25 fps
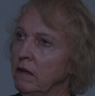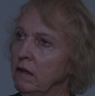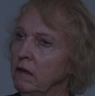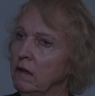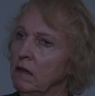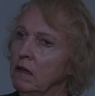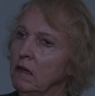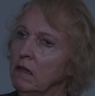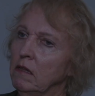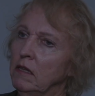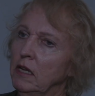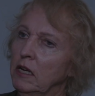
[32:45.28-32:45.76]
mm-hmm.
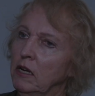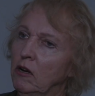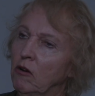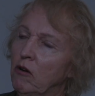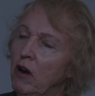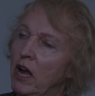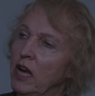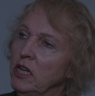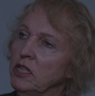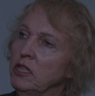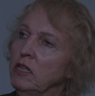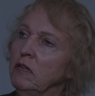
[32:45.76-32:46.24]
that
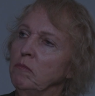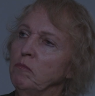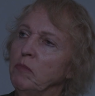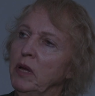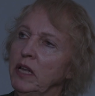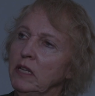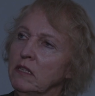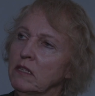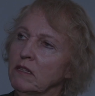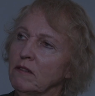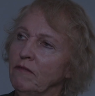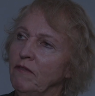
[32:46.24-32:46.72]
crashed in
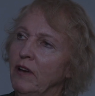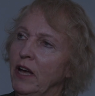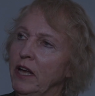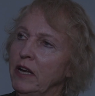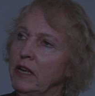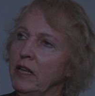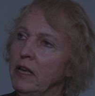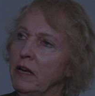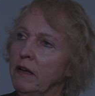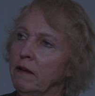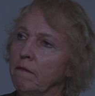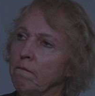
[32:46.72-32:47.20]

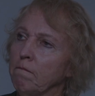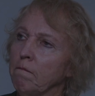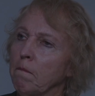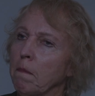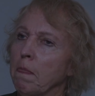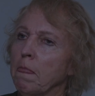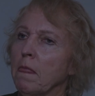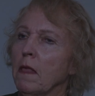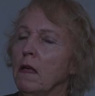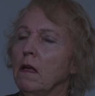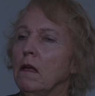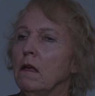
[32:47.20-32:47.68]
Pennsylvania,
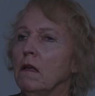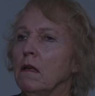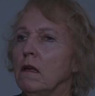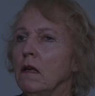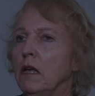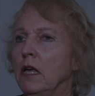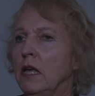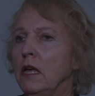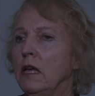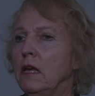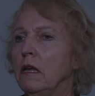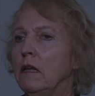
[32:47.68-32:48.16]
mm-hmm.
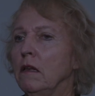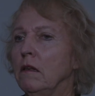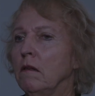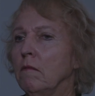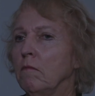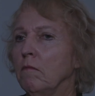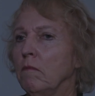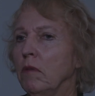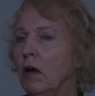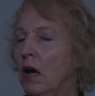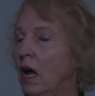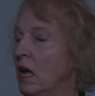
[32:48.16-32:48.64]

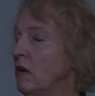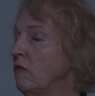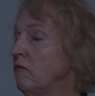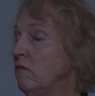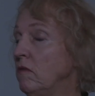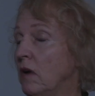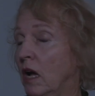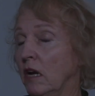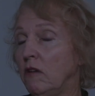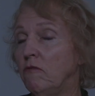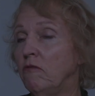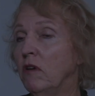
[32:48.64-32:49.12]
and I'd,
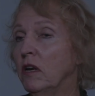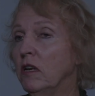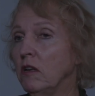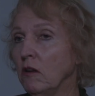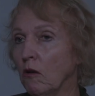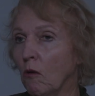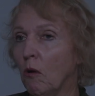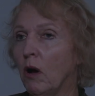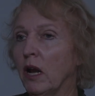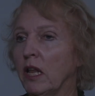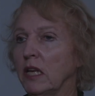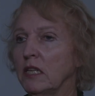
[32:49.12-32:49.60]
I'd,
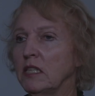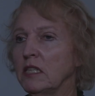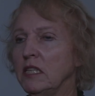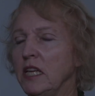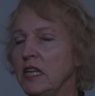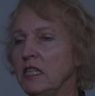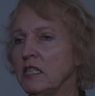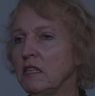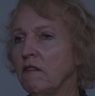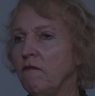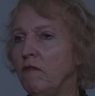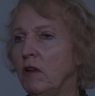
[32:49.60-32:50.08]
written quite
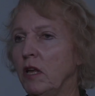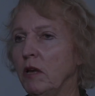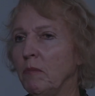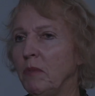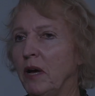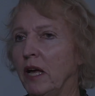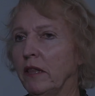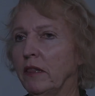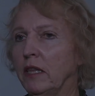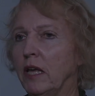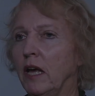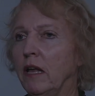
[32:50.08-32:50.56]
extensively
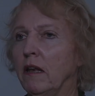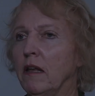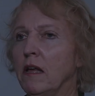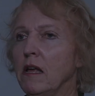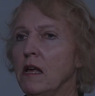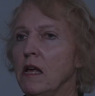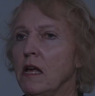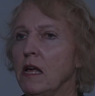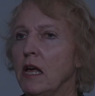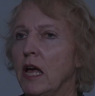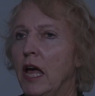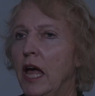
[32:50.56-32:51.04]
about that,
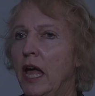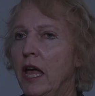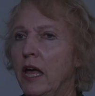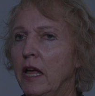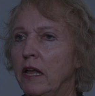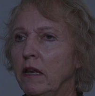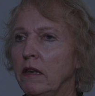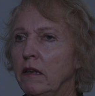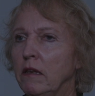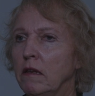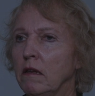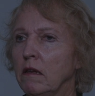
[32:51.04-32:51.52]
mm.
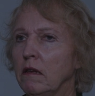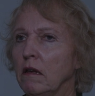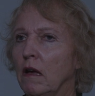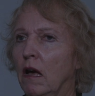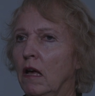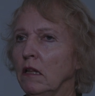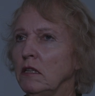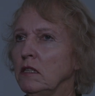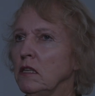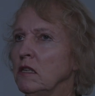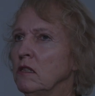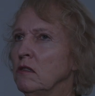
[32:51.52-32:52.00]
and
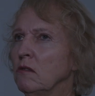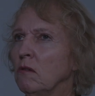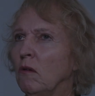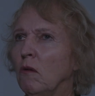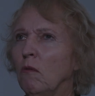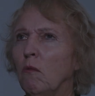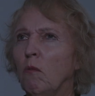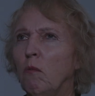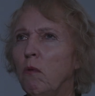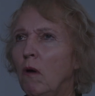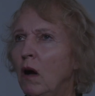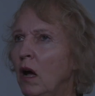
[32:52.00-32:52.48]
I just
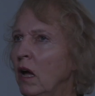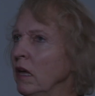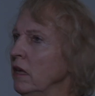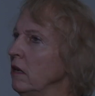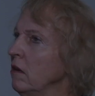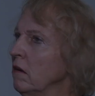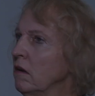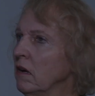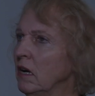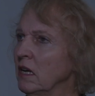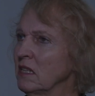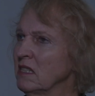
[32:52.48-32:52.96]
thought, why are
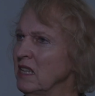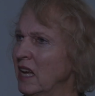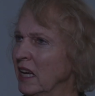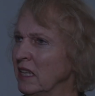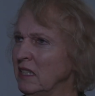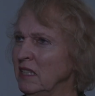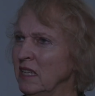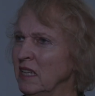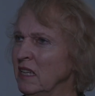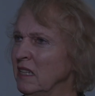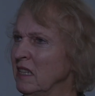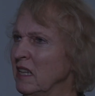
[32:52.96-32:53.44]
you guys
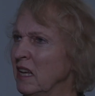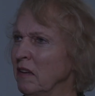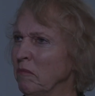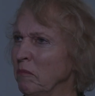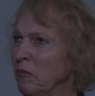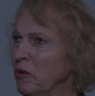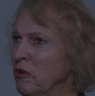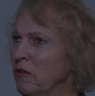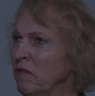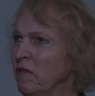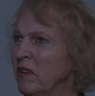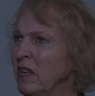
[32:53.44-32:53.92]
acting in that
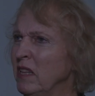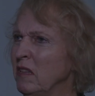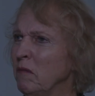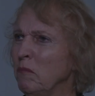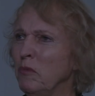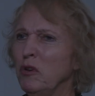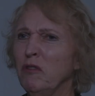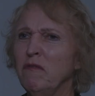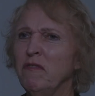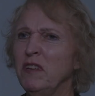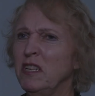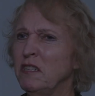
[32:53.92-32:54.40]
movie? The
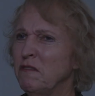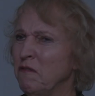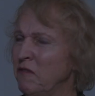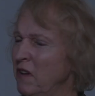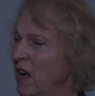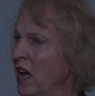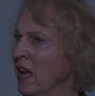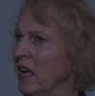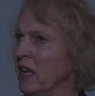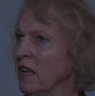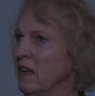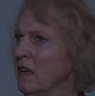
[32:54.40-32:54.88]
movie's
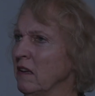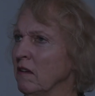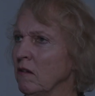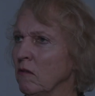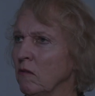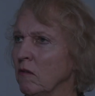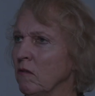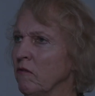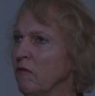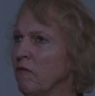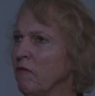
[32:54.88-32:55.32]
fake. Yeah